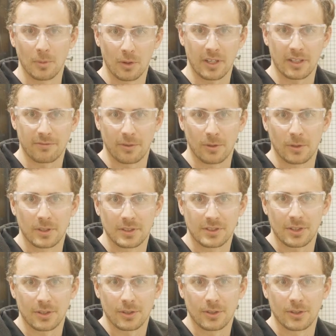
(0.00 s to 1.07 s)
looking forward
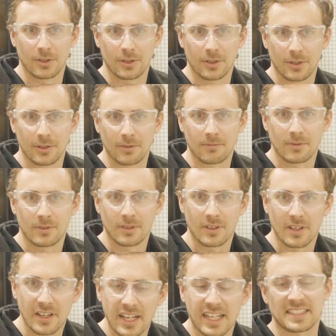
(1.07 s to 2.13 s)
to
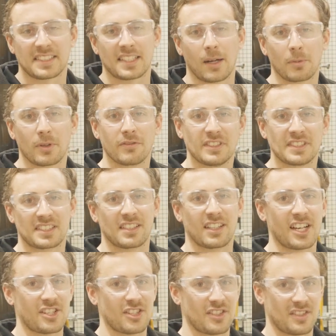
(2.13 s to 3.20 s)
the next couple of
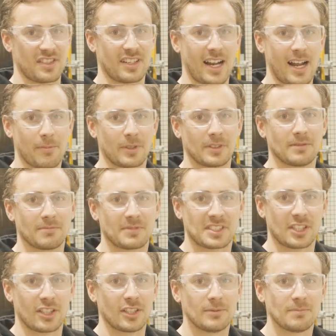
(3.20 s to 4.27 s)
installations that happen.
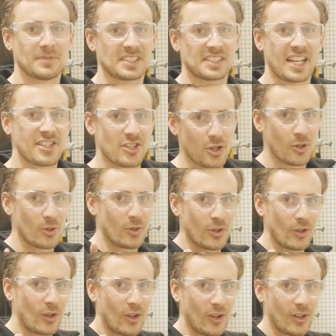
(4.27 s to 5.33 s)
So stay
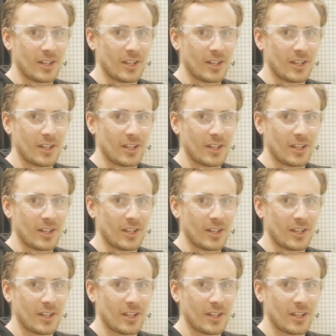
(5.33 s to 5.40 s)
tuned.